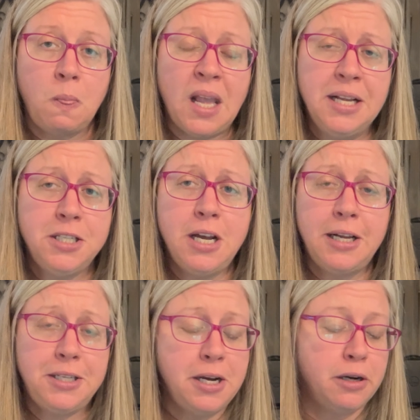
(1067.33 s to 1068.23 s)
It's
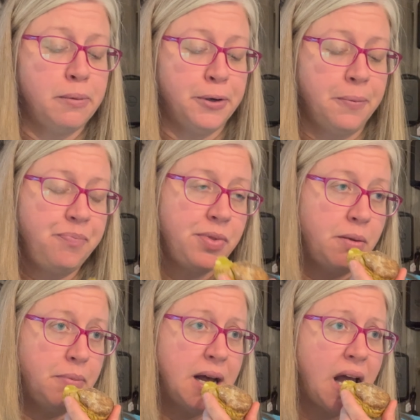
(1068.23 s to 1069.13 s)
not terrible,
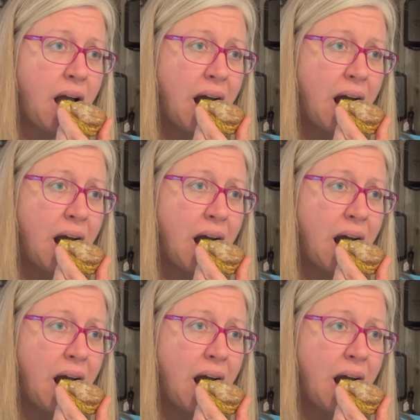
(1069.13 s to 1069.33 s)
but